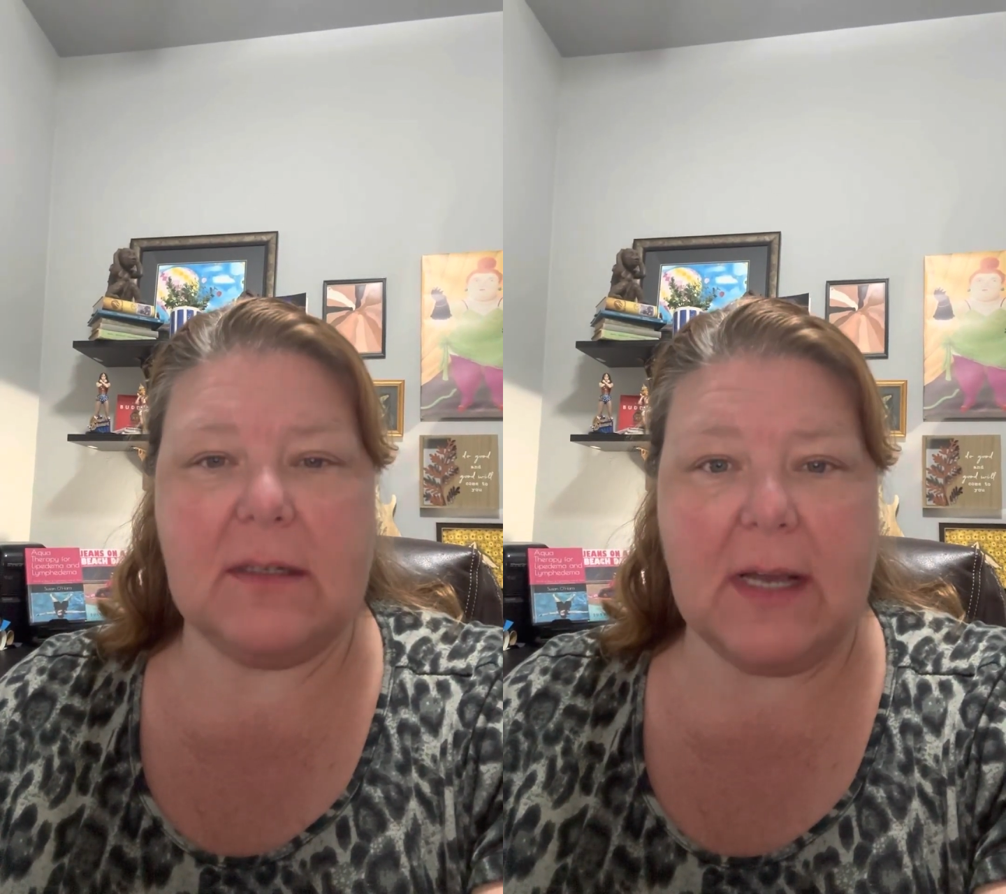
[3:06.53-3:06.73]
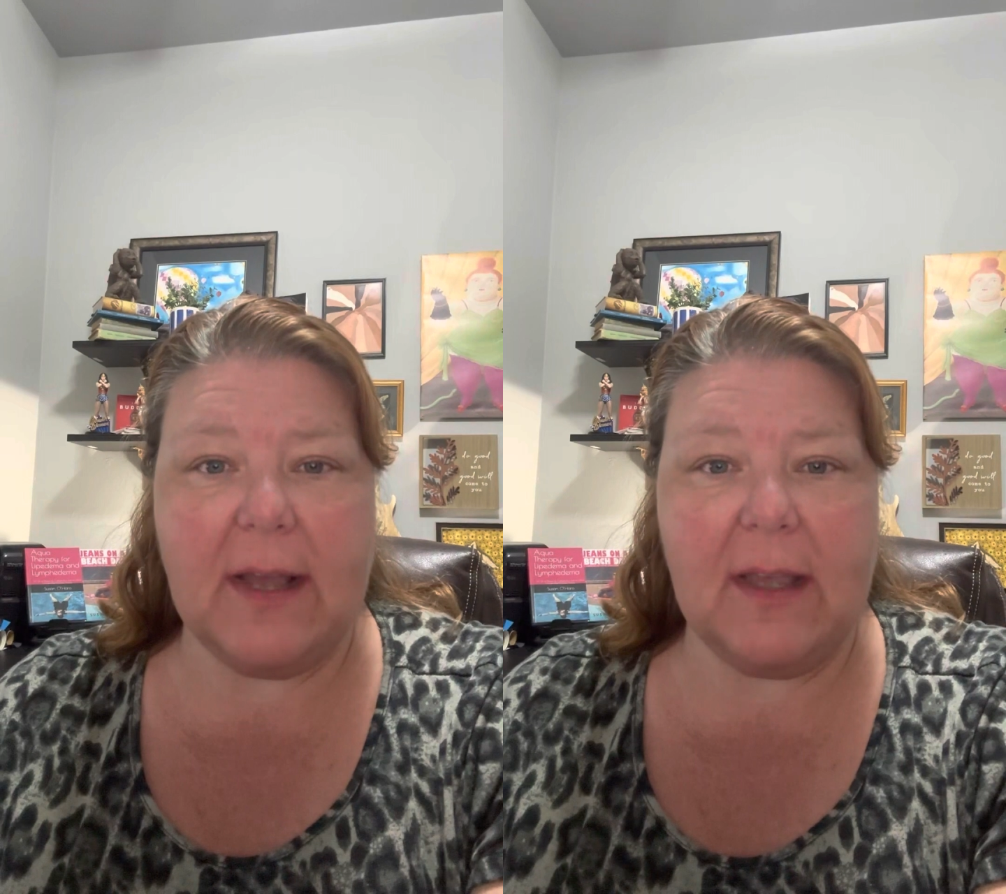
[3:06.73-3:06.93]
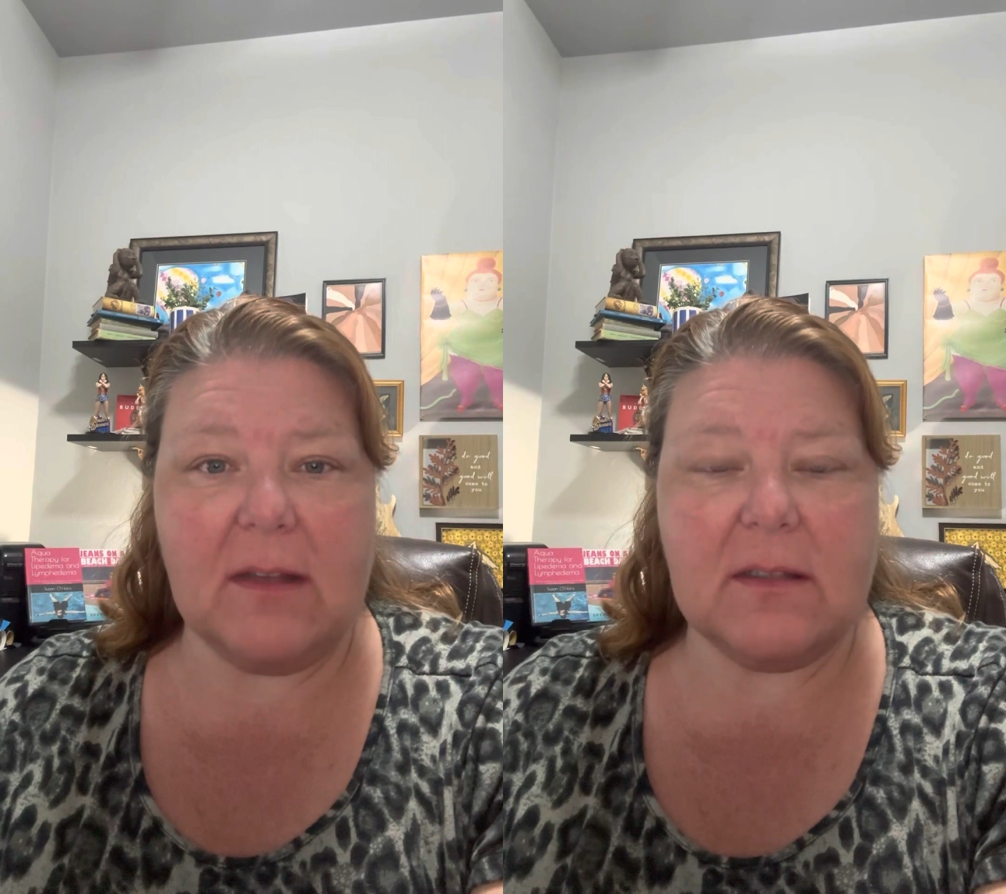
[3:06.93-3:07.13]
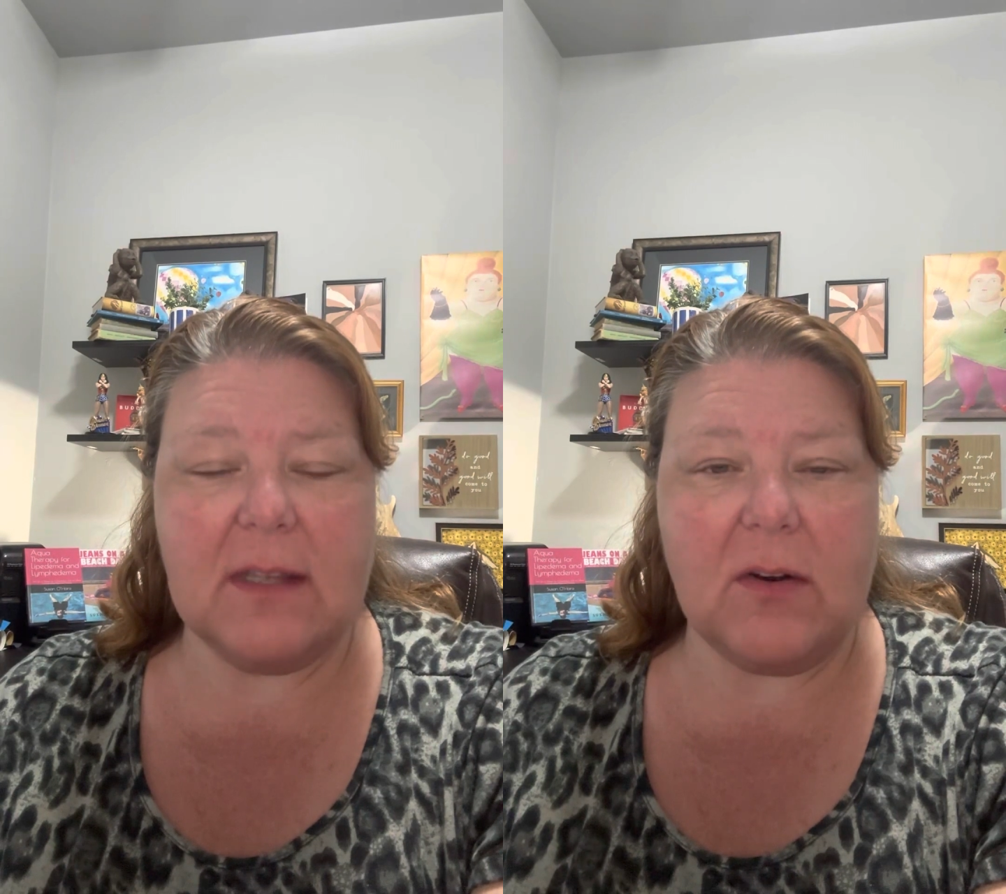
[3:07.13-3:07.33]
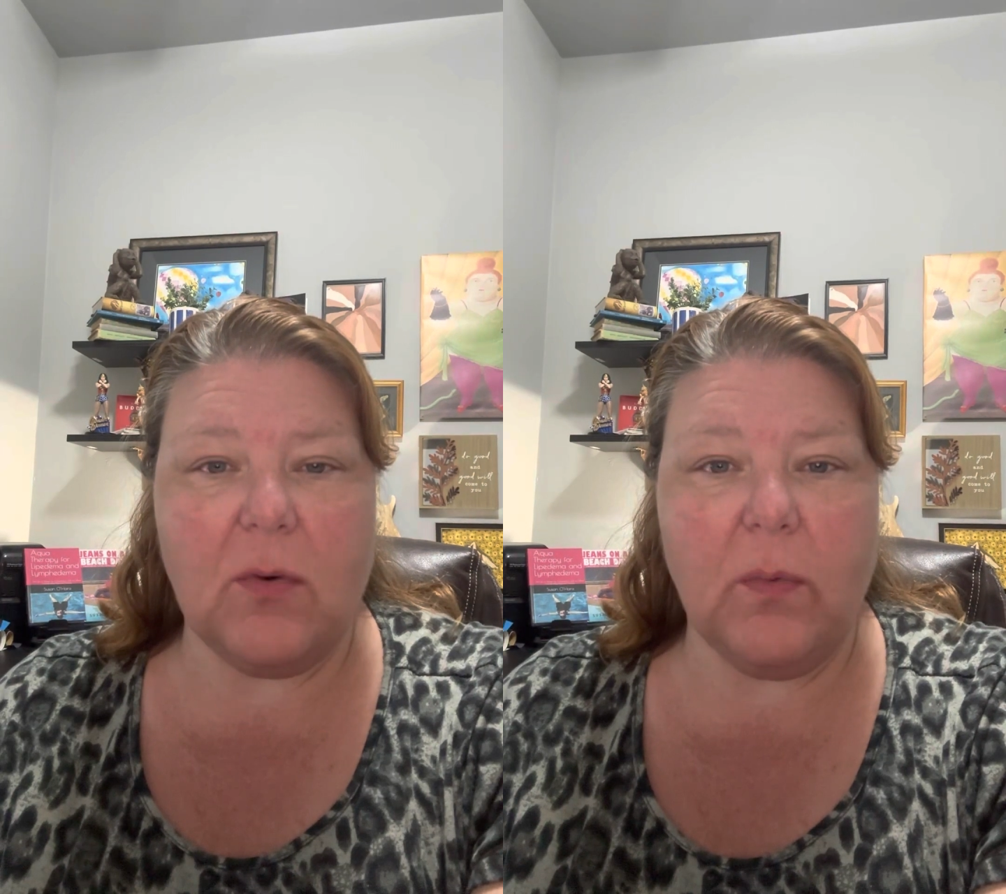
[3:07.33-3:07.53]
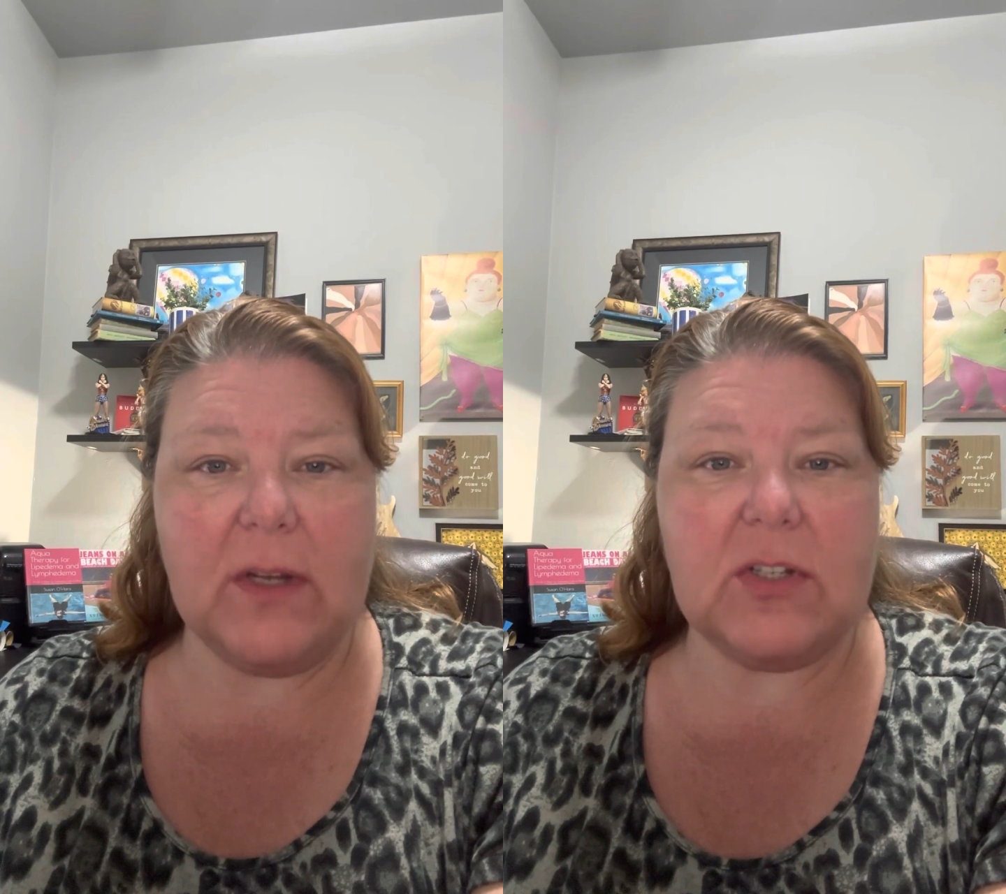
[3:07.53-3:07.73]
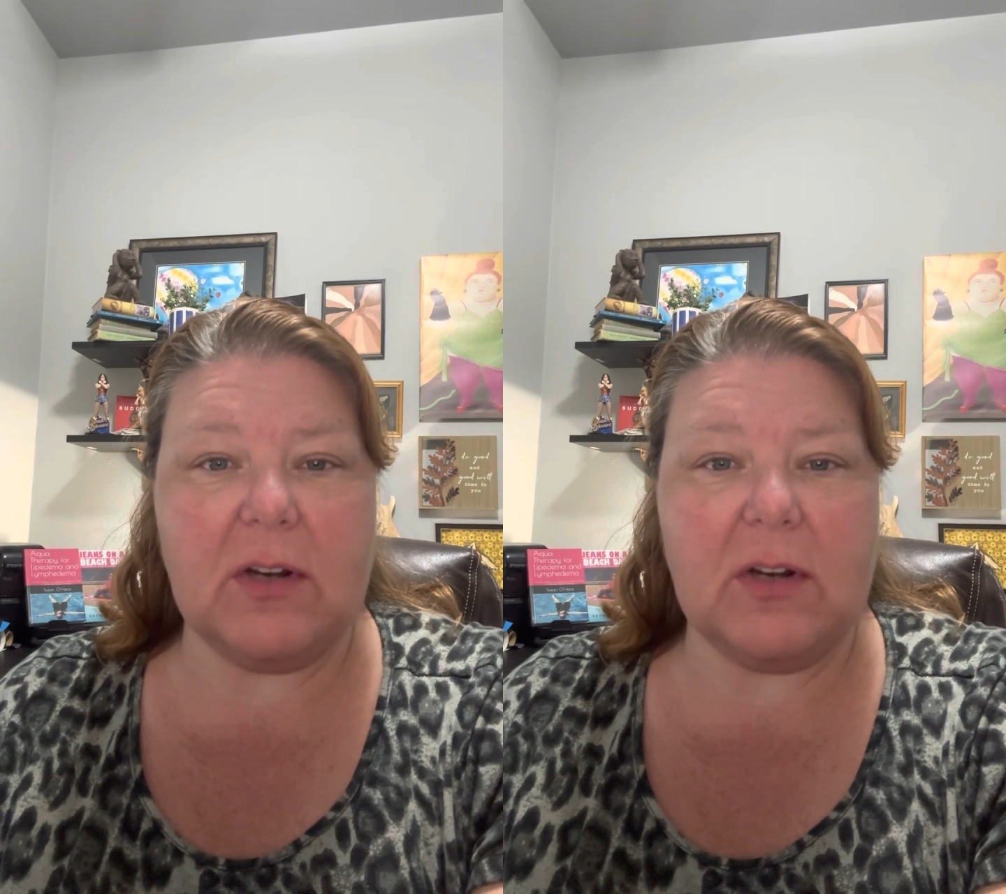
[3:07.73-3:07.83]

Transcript: diets that are rich